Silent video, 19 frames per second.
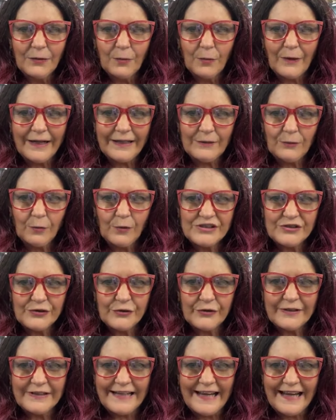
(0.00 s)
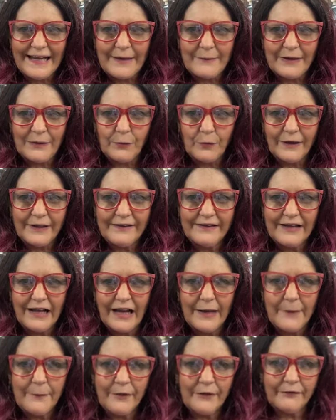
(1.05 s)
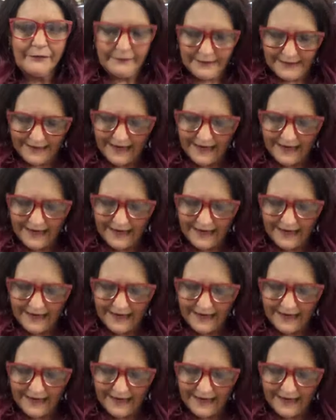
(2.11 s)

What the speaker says: What was her name and what type of